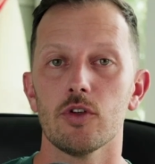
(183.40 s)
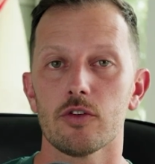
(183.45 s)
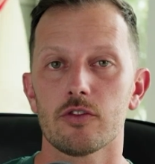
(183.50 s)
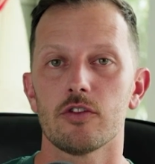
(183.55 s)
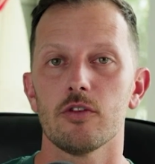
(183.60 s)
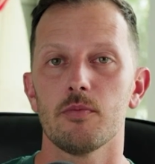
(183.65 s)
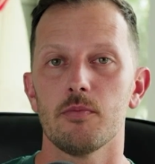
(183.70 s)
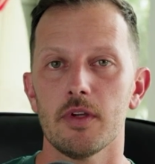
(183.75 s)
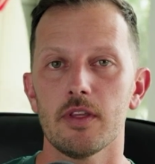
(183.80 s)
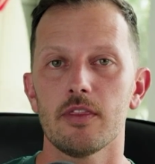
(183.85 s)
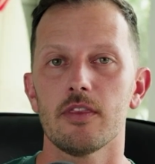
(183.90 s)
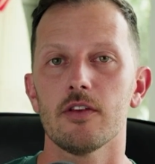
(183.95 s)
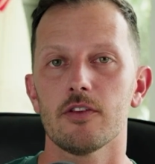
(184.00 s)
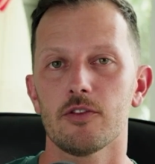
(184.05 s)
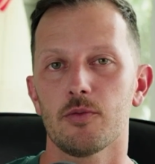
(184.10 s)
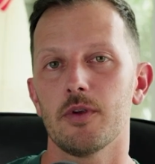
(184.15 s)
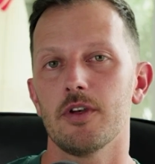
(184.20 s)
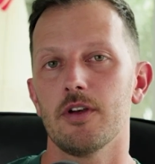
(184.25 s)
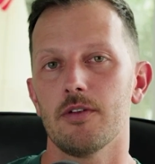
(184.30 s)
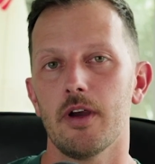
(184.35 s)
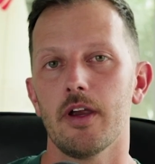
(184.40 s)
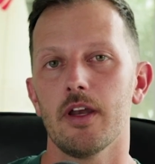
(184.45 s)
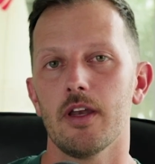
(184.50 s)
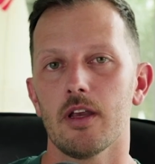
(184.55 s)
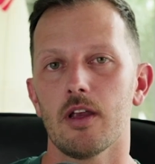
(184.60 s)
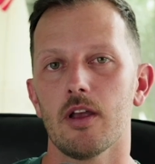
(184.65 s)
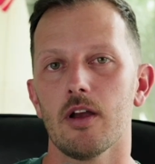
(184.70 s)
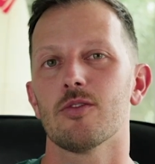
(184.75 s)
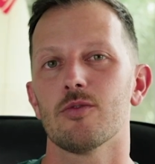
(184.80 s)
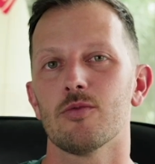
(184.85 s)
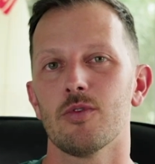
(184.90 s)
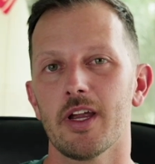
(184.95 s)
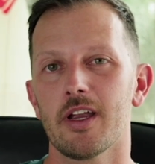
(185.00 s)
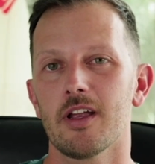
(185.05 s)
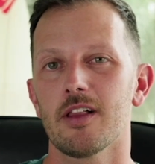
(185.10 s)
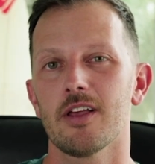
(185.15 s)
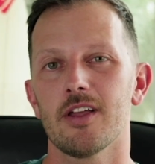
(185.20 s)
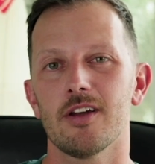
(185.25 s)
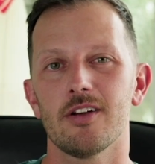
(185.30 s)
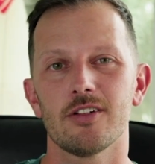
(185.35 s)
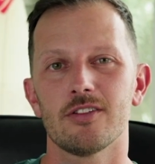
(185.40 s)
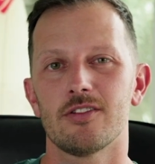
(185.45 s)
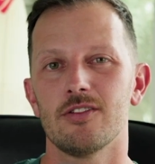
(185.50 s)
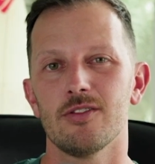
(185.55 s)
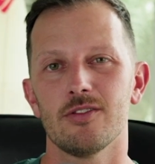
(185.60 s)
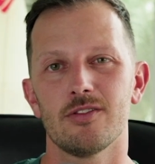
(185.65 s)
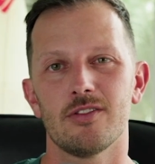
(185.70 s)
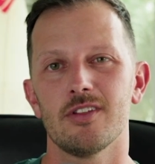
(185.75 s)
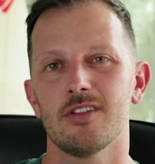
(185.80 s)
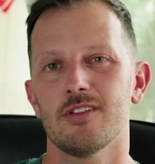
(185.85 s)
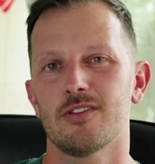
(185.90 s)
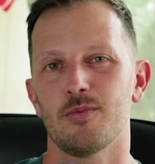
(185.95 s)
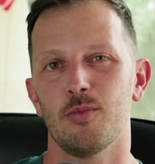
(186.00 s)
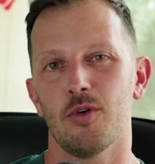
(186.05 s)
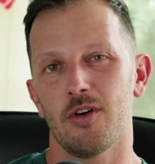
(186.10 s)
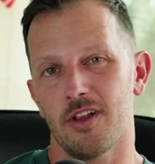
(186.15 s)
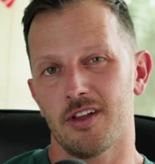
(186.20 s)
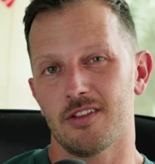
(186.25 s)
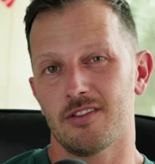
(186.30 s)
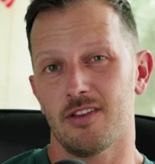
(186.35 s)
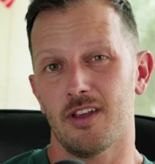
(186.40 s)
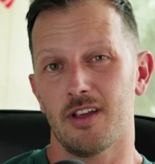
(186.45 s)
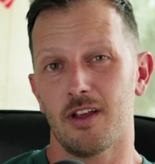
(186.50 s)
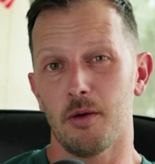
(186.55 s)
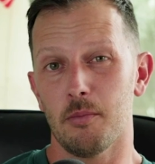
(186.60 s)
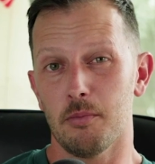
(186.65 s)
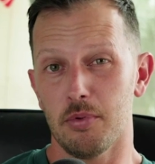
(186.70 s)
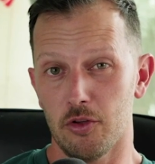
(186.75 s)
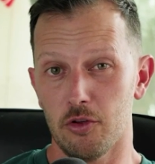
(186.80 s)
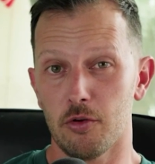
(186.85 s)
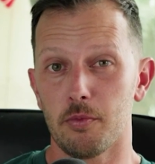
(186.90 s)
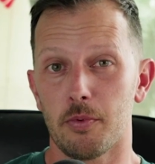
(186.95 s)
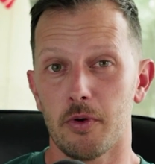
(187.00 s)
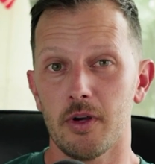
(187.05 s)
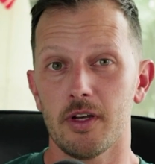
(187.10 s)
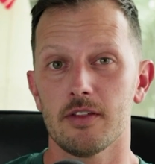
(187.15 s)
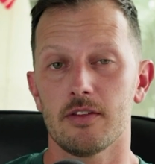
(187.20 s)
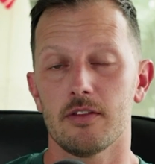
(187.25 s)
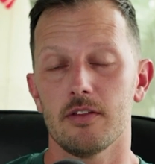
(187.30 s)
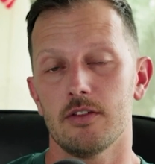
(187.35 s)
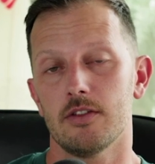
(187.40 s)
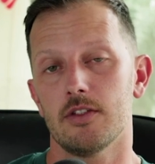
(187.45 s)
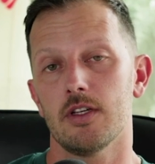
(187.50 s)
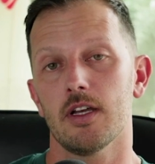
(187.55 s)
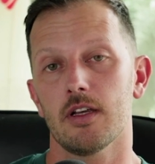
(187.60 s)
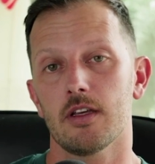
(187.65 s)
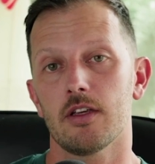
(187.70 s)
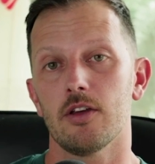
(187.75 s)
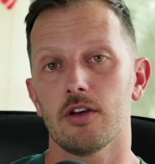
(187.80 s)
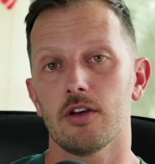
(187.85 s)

submit this when you're ready to go. Regulators use this more or less like a blueprint to check your